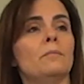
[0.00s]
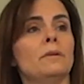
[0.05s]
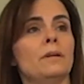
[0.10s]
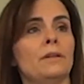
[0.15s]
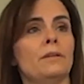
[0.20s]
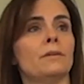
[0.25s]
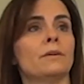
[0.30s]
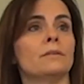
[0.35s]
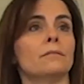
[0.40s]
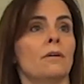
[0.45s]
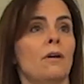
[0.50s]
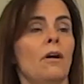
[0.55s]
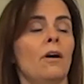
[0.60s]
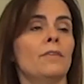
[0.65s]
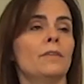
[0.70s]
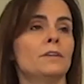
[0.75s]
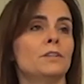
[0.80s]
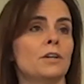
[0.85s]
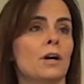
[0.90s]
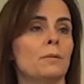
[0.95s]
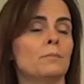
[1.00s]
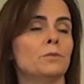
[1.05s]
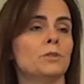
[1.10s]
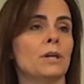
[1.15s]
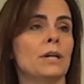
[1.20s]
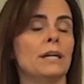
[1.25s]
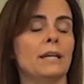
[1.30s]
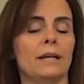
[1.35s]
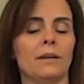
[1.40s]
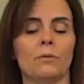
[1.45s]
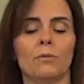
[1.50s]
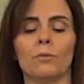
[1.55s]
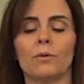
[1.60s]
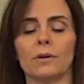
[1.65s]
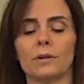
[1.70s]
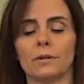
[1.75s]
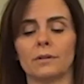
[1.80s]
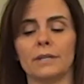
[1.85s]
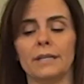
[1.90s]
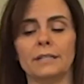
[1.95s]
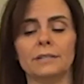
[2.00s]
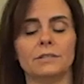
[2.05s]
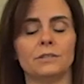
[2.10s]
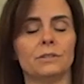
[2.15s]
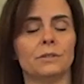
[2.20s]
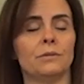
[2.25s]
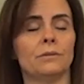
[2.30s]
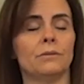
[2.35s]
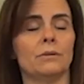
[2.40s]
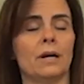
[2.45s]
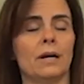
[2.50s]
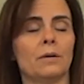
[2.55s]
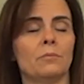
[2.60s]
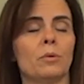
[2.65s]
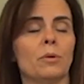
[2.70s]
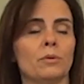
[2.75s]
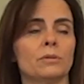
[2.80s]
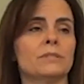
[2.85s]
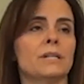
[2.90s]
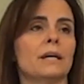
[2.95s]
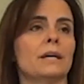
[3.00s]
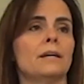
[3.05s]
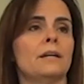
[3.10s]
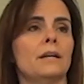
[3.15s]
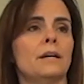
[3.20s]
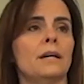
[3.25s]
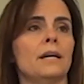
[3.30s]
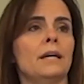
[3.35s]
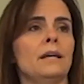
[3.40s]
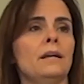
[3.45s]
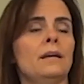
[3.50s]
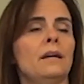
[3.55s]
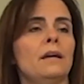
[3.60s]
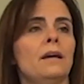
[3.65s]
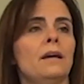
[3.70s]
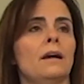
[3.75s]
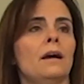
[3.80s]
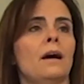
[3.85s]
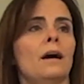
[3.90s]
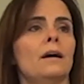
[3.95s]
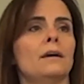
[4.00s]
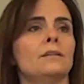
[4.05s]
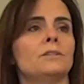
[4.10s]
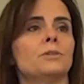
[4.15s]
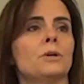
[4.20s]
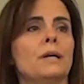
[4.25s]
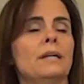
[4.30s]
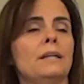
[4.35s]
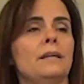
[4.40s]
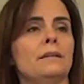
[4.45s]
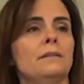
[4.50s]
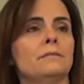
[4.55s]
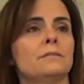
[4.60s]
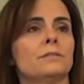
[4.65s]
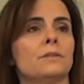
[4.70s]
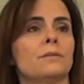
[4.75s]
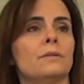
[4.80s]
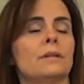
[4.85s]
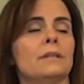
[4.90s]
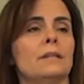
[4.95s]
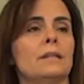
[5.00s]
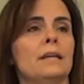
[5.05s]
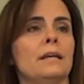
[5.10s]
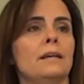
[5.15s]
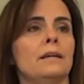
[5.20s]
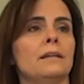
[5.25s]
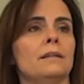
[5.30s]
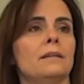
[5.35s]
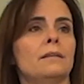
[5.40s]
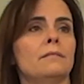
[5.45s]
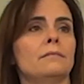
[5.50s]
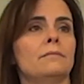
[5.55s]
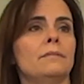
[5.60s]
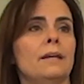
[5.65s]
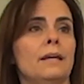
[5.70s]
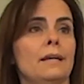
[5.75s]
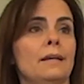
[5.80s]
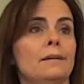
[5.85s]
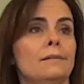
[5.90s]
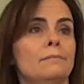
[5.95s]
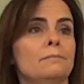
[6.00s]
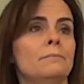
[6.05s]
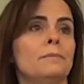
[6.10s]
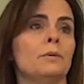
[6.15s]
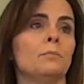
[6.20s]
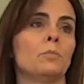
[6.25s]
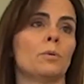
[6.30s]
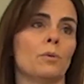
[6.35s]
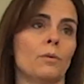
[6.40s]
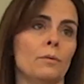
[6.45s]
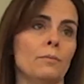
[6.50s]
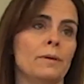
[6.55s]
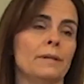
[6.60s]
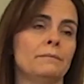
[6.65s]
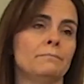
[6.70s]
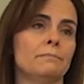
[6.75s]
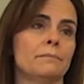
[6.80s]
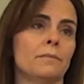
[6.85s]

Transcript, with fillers: either on the job training or into uh, post secondary uh, training so that they can gain employment,